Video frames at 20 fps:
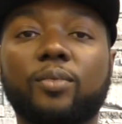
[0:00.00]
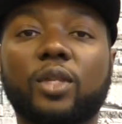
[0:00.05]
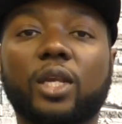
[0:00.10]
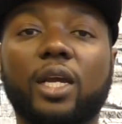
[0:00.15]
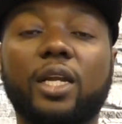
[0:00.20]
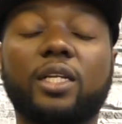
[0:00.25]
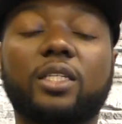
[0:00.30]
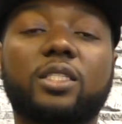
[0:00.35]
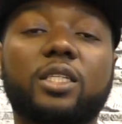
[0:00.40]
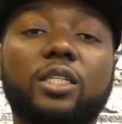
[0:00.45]

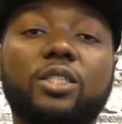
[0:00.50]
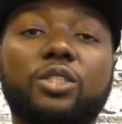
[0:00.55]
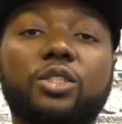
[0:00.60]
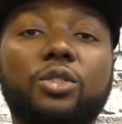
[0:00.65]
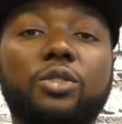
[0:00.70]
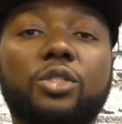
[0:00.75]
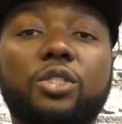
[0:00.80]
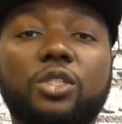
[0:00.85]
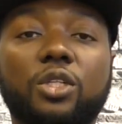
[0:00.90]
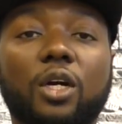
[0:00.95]
And he says,
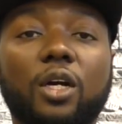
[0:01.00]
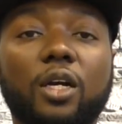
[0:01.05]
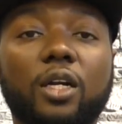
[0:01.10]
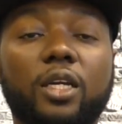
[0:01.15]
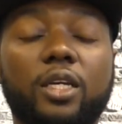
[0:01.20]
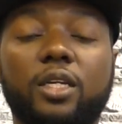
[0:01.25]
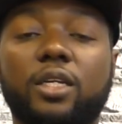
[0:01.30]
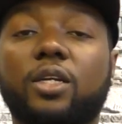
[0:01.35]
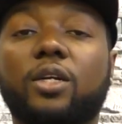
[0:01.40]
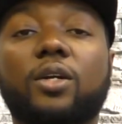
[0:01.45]
you start
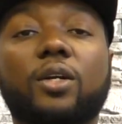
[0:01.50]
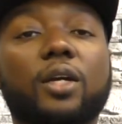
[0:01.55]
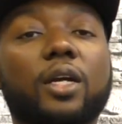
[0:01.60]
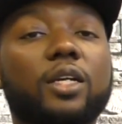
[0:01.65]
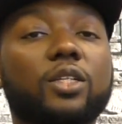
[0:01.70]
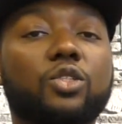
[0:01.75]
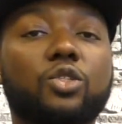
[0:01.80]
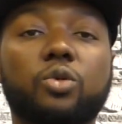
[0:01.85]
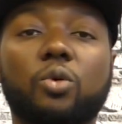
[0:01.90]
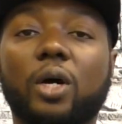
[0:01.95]
here,
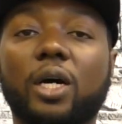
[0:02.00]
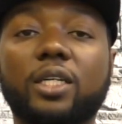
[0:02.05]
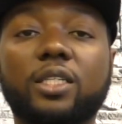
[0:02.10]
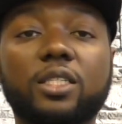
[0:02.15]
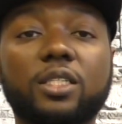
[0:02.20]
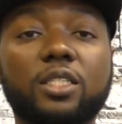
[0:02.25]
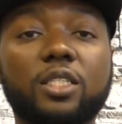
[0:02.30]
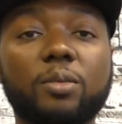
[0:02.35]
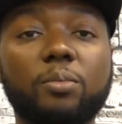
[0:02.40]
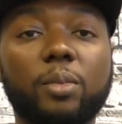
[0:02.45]
and twice
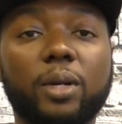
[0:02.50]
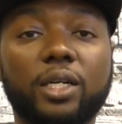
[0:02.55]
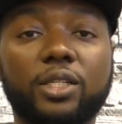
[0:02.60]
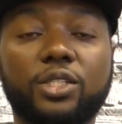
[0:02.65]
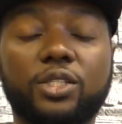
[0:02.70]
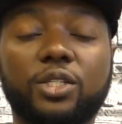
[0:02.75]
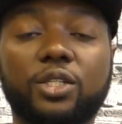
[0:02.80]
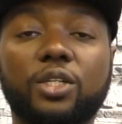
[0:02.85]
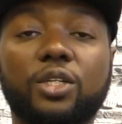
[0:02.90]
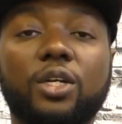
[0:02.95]
a
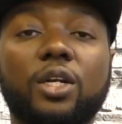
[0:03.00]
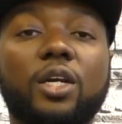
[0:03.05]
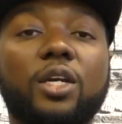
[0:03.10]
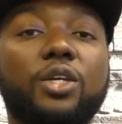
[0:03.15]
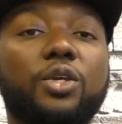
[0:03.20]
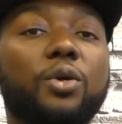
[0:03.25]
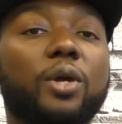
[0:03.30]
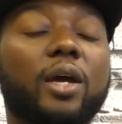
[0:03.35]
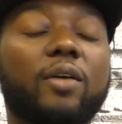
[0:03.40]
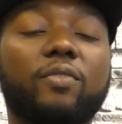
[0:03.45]
semester,
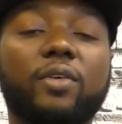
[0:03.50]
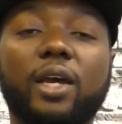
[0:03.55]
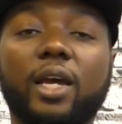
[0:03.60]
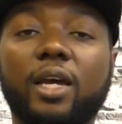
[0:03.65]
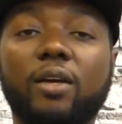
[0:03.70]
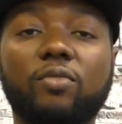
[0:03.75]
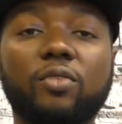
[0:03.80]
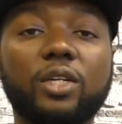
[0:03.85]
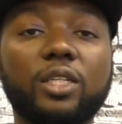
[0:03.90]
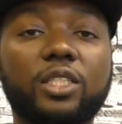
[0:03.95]
you have
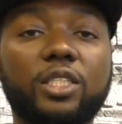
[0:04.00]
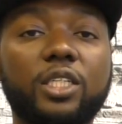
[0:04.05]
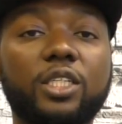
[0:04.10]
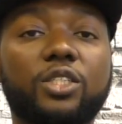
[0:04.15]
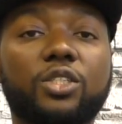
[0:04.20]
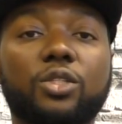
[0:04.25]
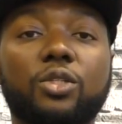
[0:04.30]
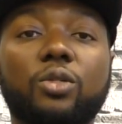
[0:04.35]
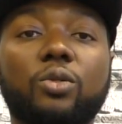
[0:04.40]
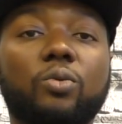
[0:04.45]
every
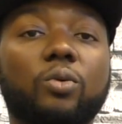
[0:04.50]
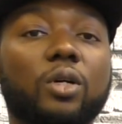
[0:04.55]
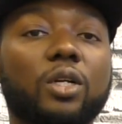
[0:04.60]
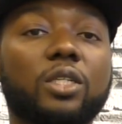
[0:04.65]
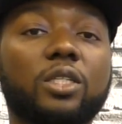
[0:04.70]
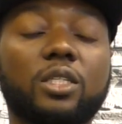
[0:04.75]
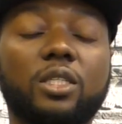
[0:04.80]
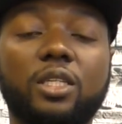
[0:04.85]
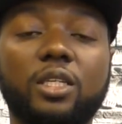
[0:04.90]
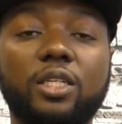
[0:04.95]
teacher who
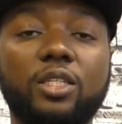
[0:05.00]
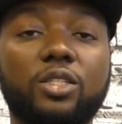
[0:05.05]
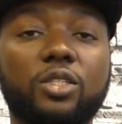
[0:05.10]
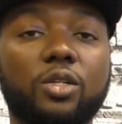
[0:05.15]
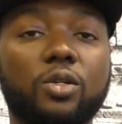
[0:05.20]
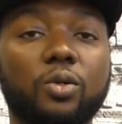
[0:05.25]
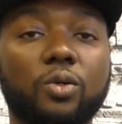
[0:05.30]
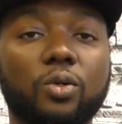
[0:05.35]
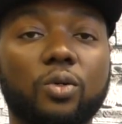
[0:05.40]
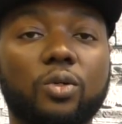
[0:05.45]
works at these
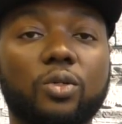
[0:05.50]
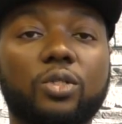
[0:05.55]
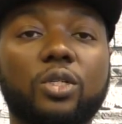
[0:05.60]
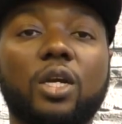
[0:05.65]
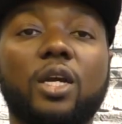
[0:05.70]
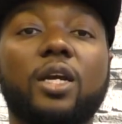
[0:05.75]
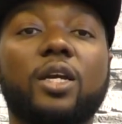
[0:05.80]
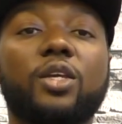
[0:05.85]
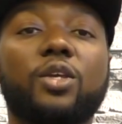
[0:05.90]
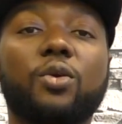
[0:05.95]
schools,
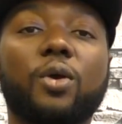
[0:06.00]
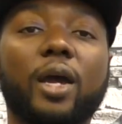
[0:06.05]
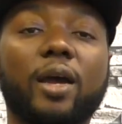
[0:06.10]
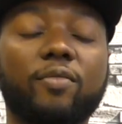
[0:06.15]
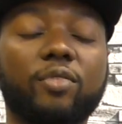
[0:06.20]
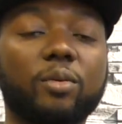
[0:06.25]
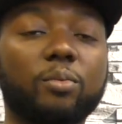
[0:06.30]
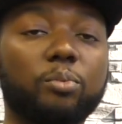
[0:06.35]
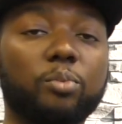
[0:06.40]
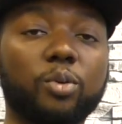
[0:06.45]
you
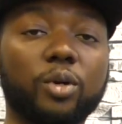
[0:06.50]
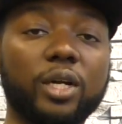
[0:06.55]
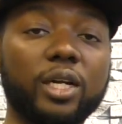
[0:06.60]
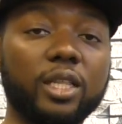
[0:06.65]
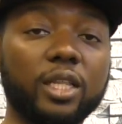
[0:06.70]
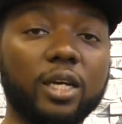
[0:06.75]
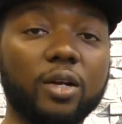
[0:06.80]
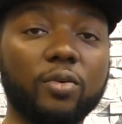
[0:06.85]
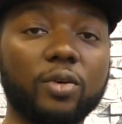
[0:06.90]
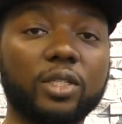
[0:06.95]
have them
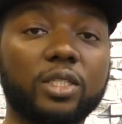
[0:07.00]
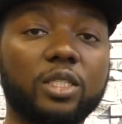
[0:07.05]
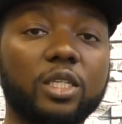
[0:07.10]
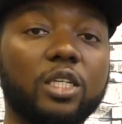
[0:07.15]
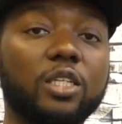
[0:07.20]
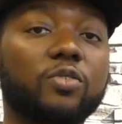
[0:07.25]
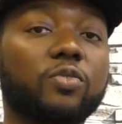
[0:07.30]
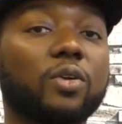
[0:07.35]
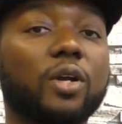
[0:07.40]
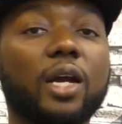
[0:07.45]
bring their
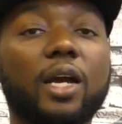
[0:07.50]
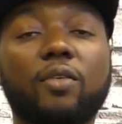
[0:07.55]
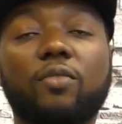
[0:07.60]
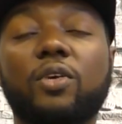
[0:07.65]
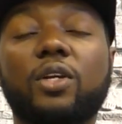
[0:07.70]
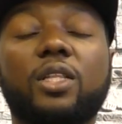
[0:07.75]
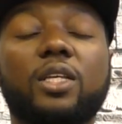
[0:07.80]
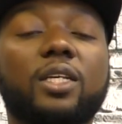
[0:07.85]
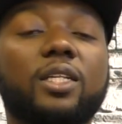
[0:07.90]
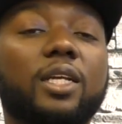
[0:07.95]
receipts for
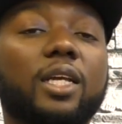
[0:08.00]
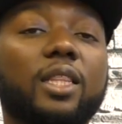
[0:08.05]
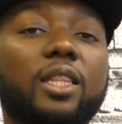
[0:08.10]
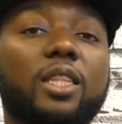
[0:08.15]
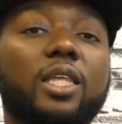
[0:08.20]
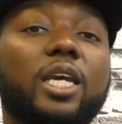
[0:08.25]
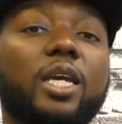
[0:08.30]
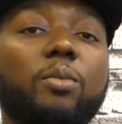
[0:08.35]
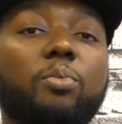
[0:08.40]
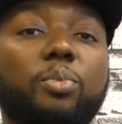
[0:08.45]
everything that
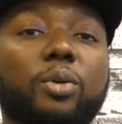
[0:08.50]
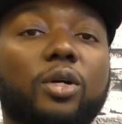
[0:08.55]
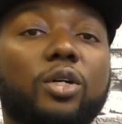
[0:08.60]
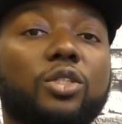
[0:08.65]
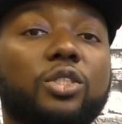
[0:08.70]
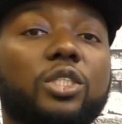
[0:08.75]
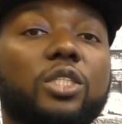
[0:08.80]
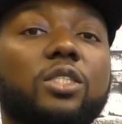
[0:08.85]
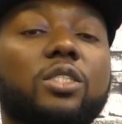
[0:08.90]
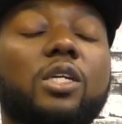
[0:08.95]
they
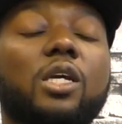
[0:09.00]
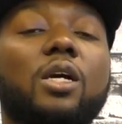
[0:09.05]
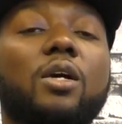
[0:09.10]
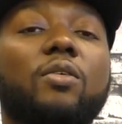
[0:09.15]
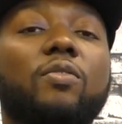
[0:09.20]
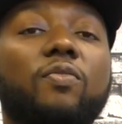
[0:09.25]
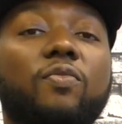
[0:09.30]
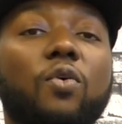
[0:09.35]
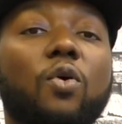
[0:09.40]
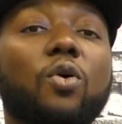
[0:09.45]
purchase
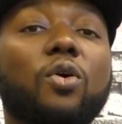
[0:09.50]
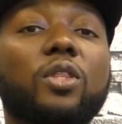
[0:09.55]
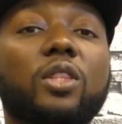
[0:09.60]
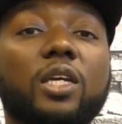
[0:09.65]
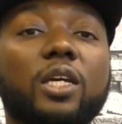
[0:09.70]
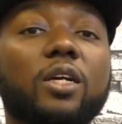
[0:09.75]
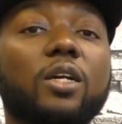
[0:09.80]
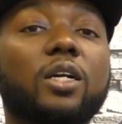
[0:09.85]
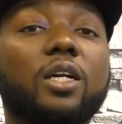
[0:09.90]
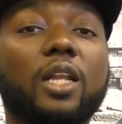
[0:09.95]
for
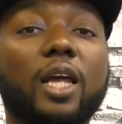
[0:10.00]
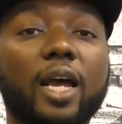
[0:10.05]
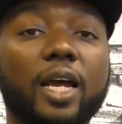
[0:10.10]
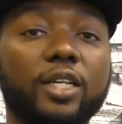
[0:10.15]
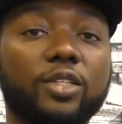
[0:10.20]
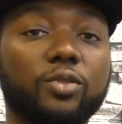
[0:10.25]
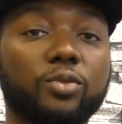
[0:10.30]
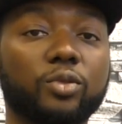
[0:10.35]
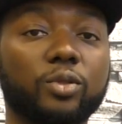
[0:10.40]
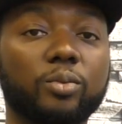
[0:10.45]
their
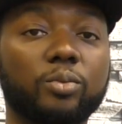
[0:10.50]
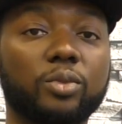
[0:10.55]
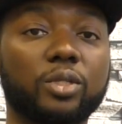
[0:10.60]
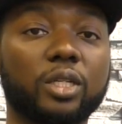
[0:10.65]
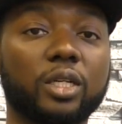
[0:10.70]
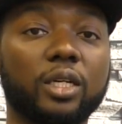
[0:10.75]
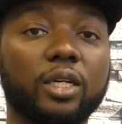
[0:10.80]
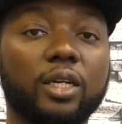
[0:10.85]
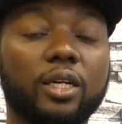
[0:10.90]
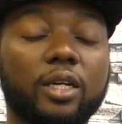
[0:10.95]

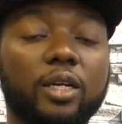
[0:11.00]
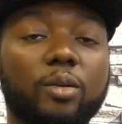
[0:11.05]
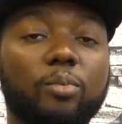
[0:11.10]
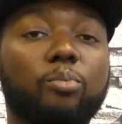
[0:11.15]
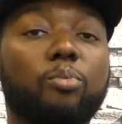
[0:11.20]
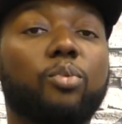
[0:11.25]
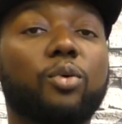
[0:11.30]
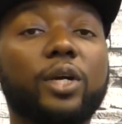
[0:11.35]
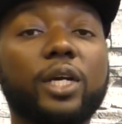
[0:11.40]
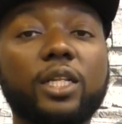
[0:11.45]
classrooms.
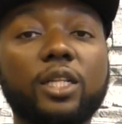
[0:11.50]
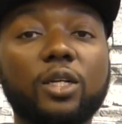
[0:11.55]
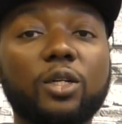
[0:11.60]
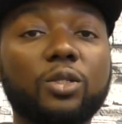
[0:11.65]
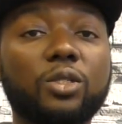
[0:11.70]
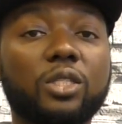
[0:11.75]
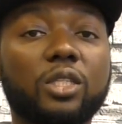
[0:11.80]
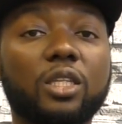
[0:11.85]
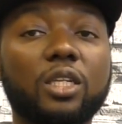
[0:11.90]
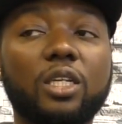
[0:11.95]
Bring
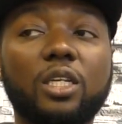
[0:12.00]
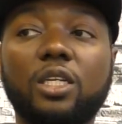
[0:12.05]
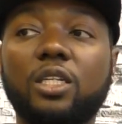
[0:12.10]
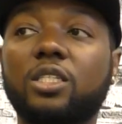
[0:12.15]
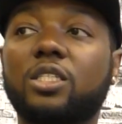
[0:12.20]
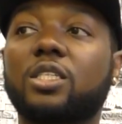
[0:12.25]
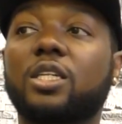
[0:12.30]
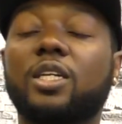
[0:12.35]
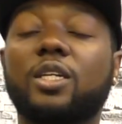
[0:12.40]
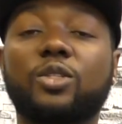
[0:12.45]
those
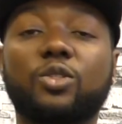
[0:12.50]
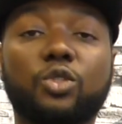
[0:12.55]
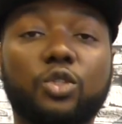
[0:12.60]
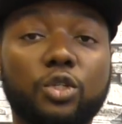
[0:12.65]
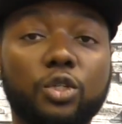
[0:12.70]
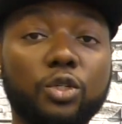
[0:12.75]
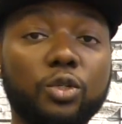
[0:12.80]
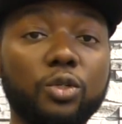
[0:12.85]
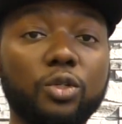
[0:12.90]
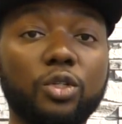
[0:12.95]
things
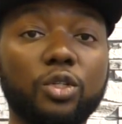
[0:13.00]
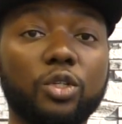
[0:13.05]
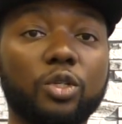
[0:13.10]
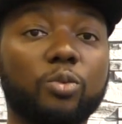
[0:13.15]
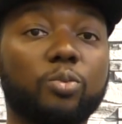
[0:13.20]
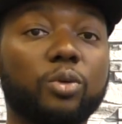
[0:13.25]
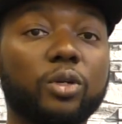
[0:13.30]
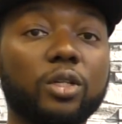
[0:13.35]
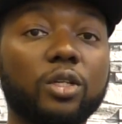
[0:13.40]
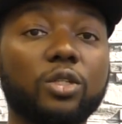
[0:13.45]
to
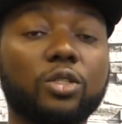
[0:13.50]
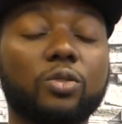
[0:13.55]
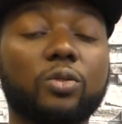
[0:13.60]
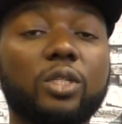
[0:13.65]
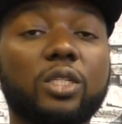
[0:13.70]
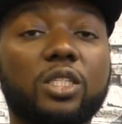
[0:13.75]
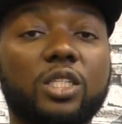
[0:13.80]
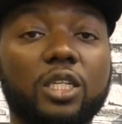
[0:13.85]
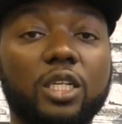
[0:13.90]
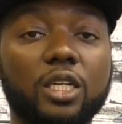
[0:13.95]
you. Bring those
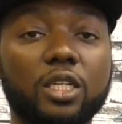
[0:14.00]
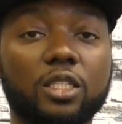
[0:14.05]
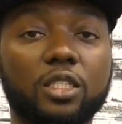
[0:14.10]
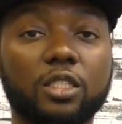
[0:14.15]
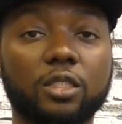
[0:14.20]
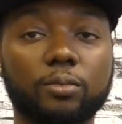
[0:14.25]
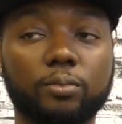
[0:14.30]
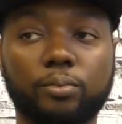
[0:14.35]
receipts